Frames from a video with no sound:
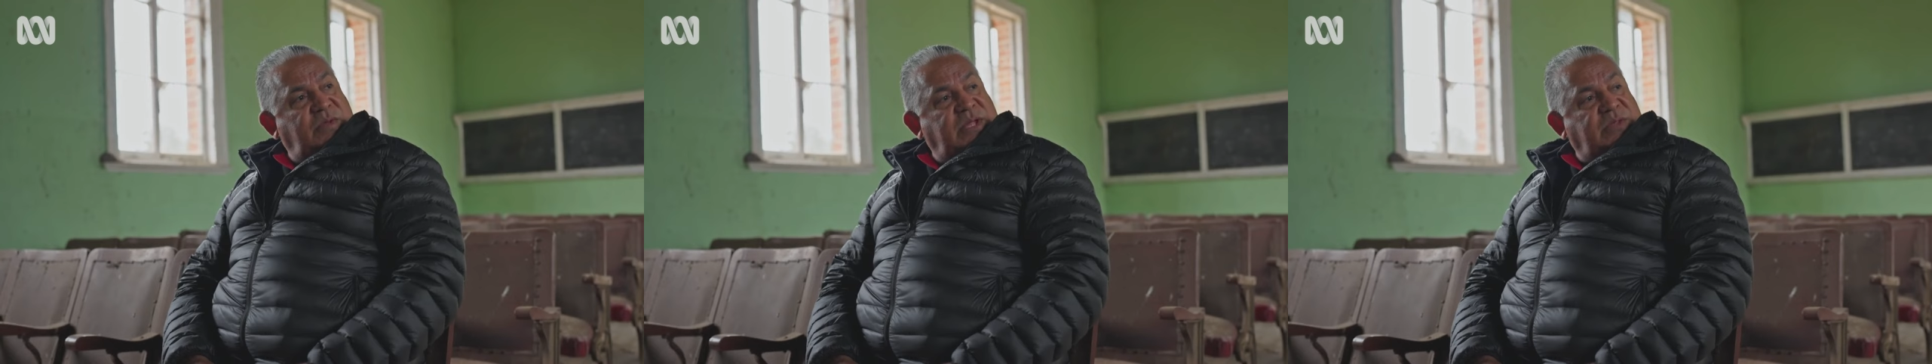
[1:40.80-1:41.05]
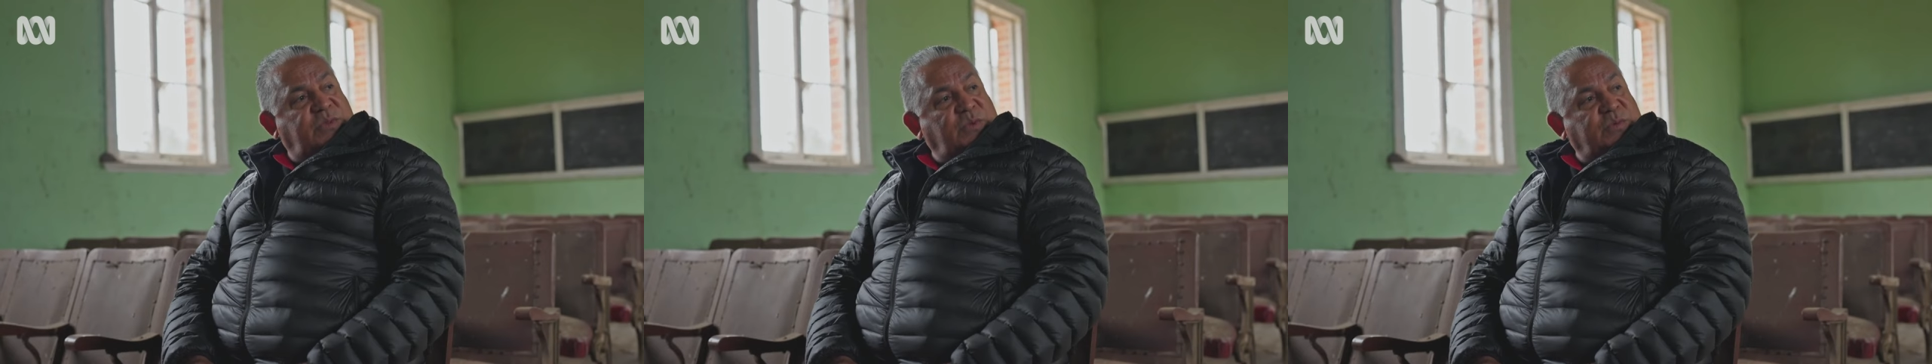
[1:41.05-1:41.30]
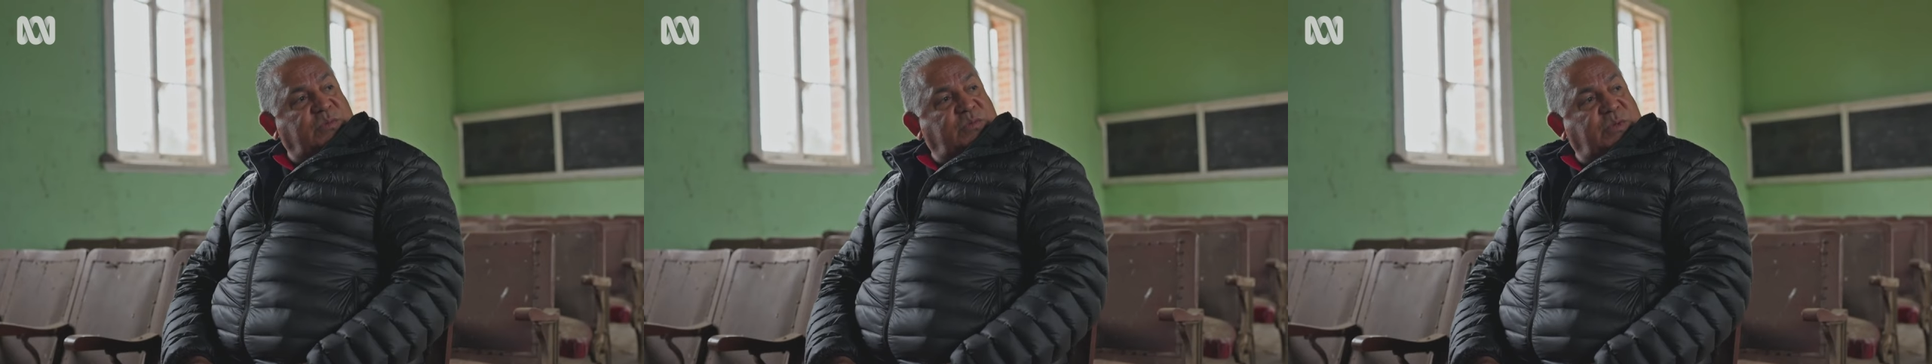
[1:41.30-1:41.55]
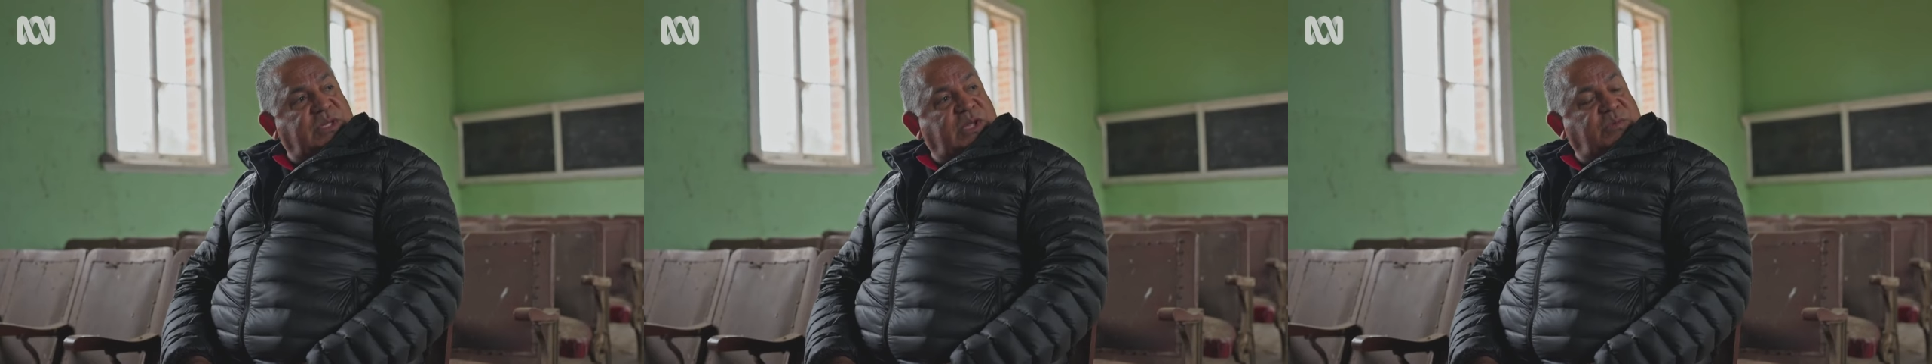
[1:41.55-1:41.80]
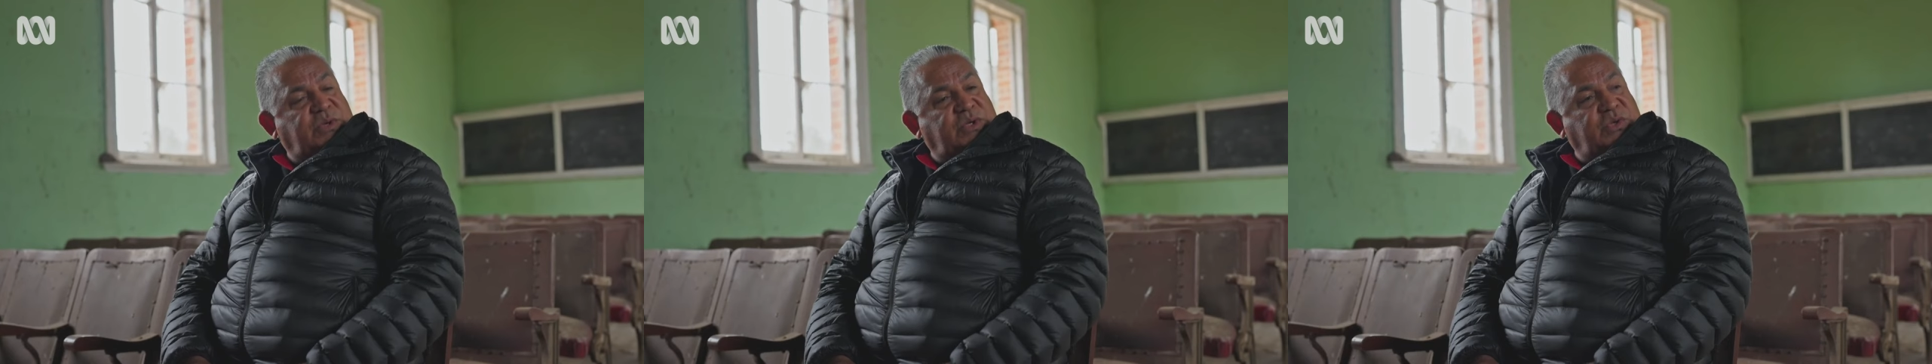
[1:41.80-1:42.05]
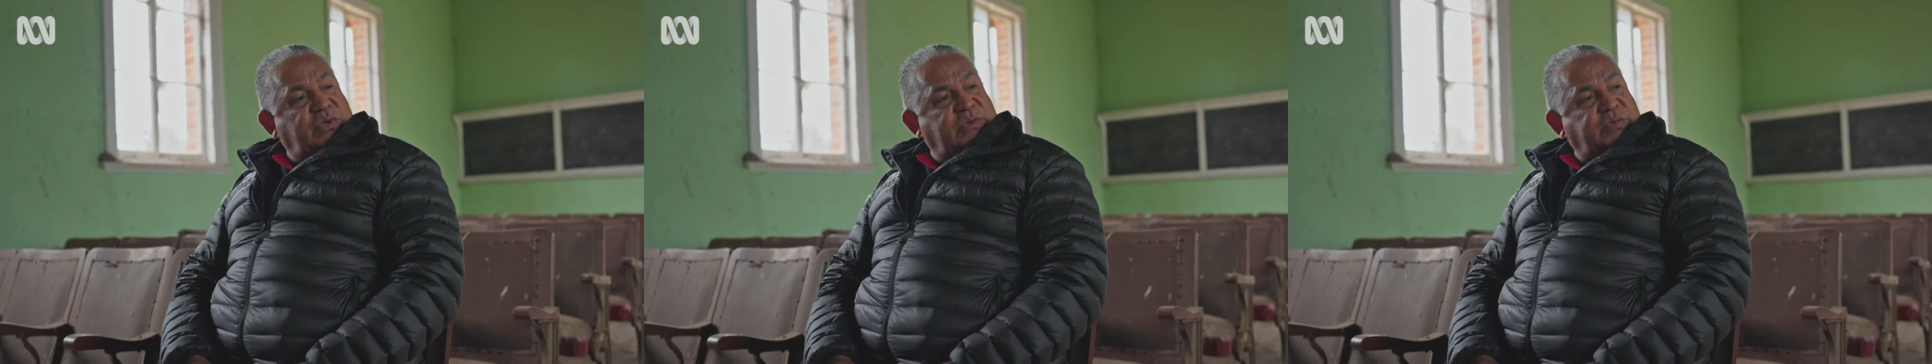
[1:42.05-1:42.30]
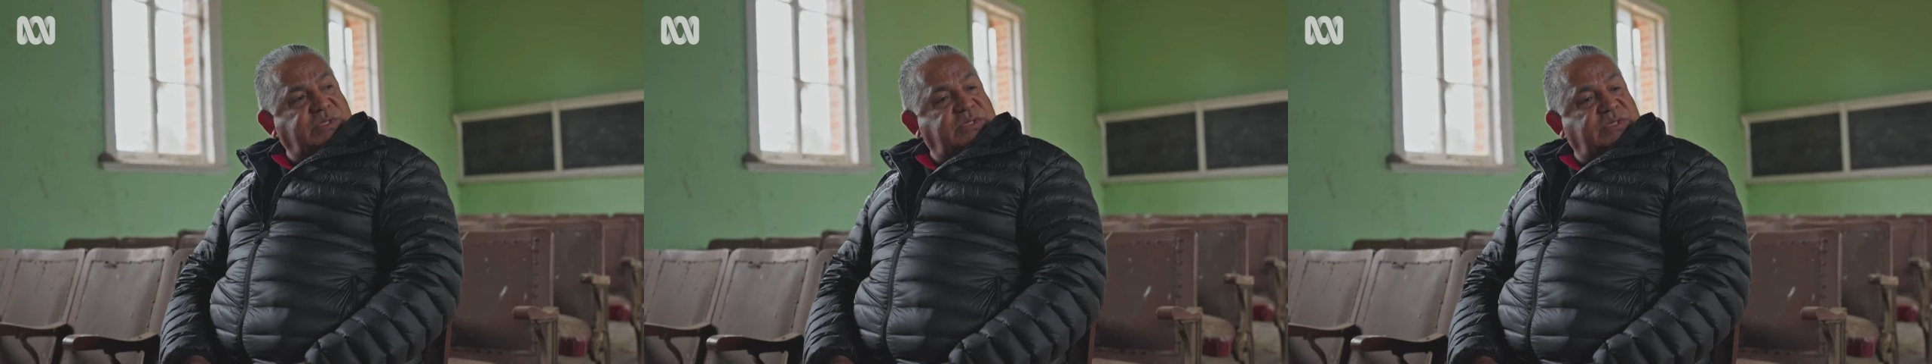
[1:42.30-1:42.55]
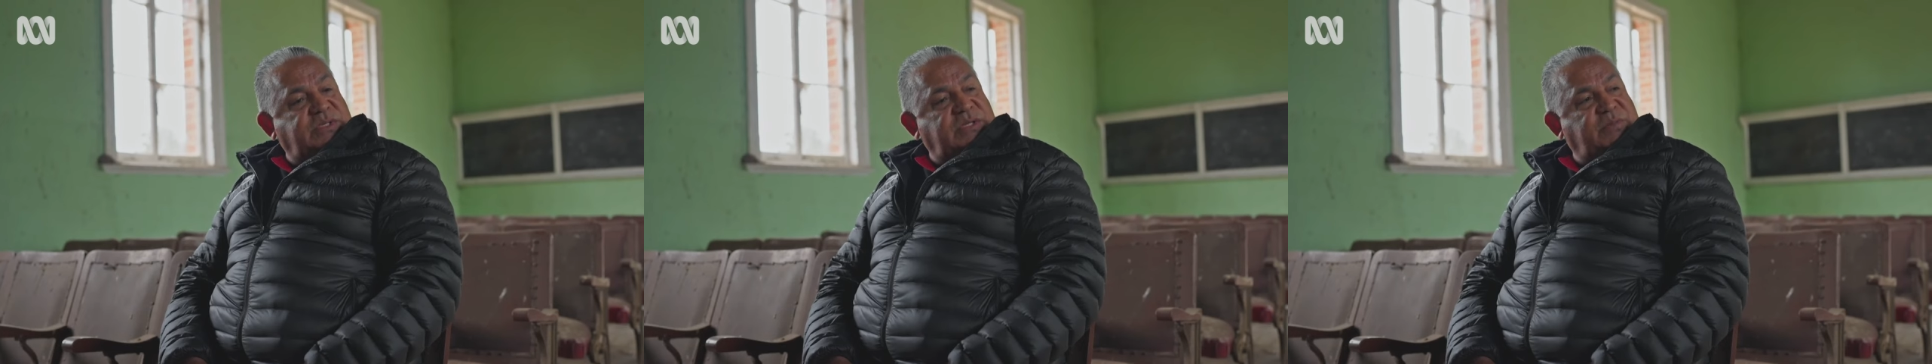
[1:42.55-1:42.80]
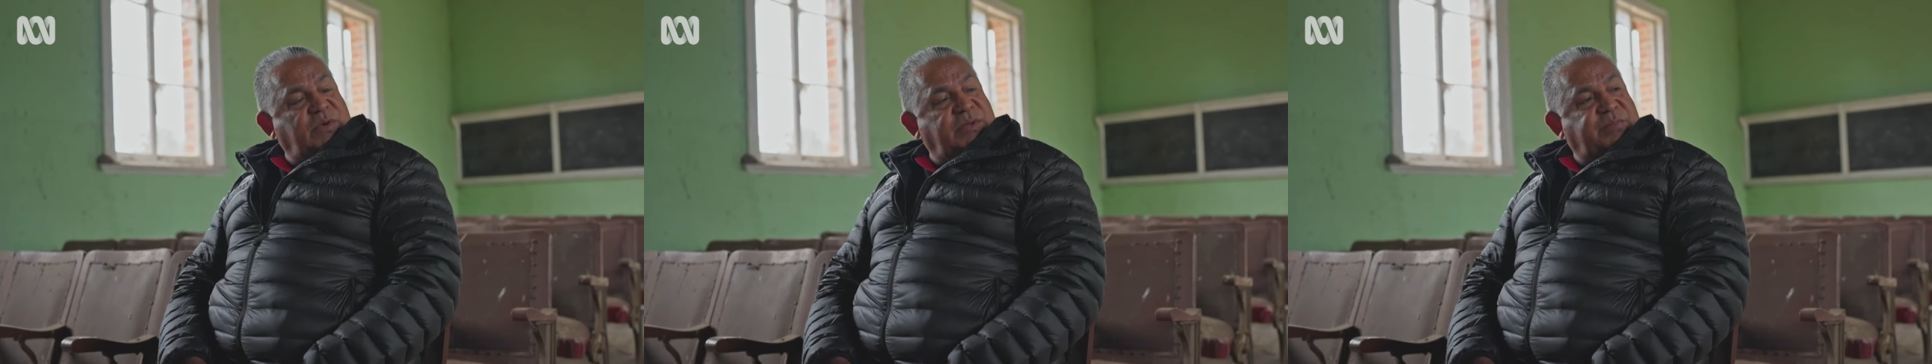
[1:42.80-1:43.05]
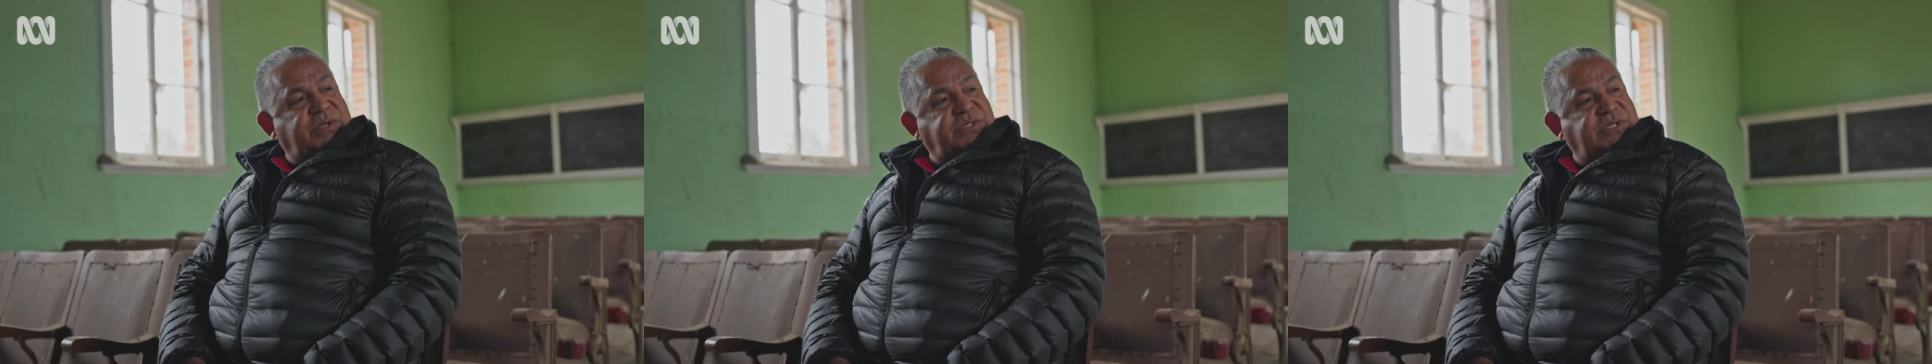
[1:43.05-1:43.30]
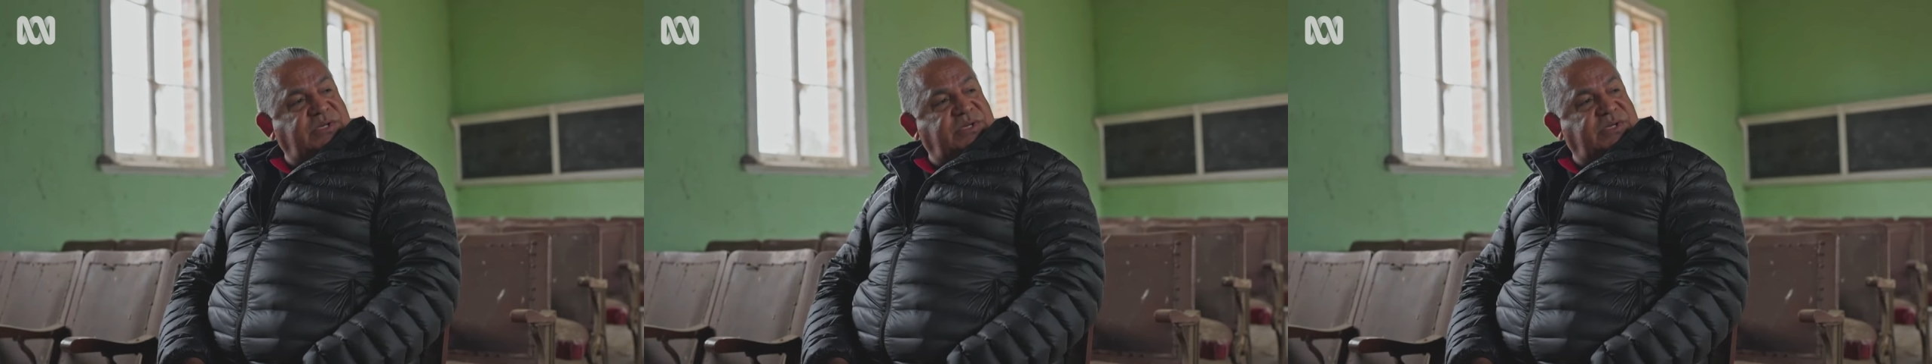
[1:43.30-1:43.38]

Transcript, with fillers: Well, they thought what they were doing was in my best